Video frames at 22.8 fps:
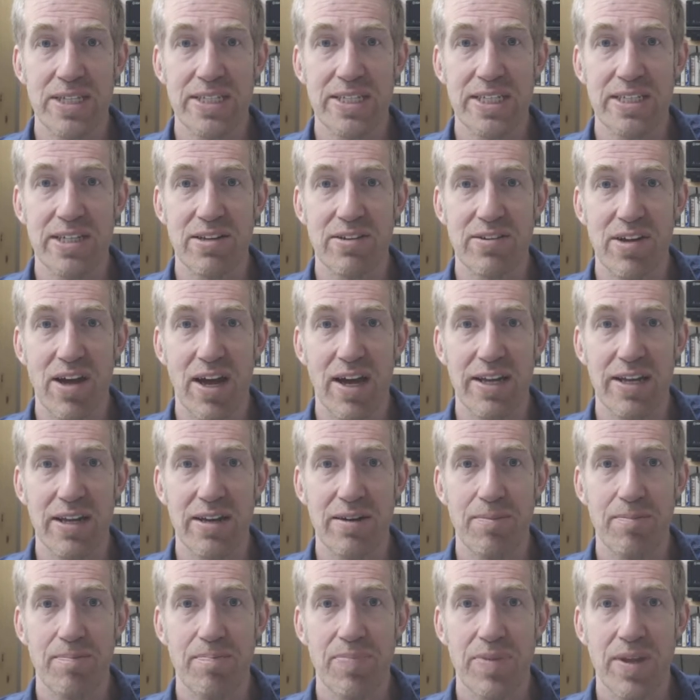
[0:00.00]
Committee
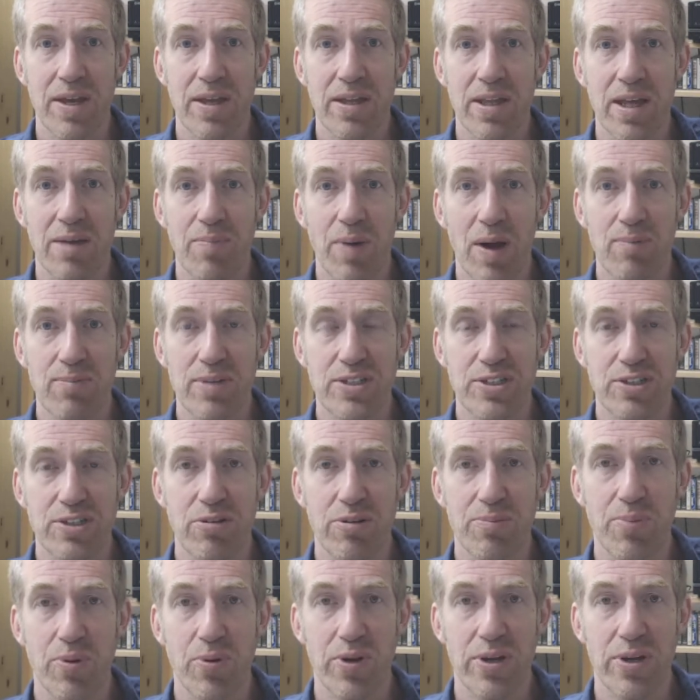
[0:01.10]
decided. They published a
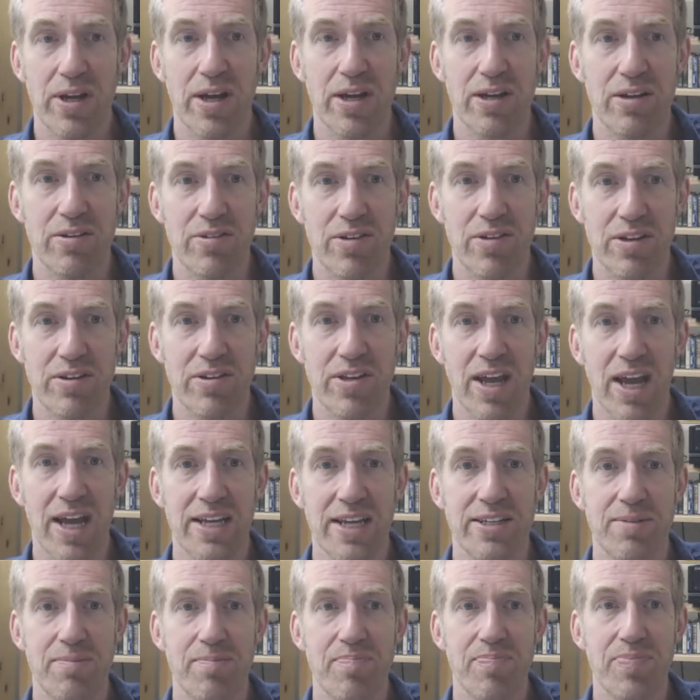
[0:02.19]
report in
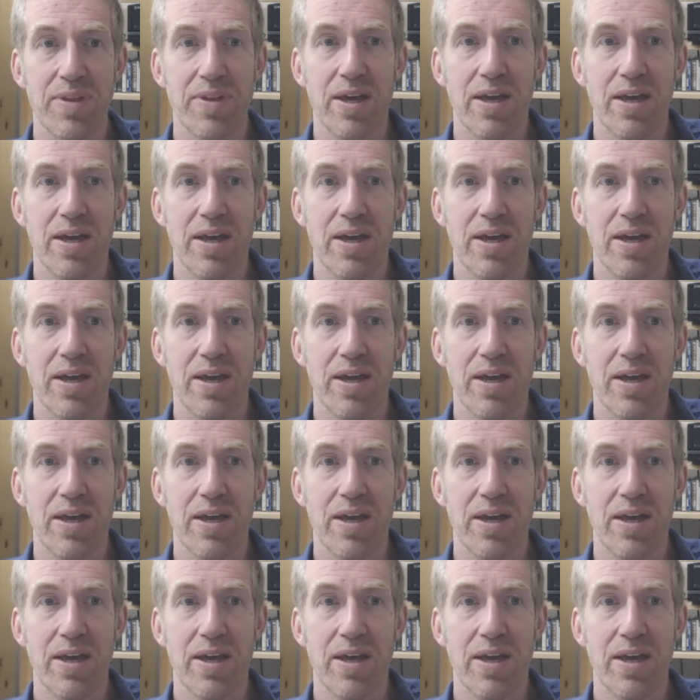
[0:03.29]
1968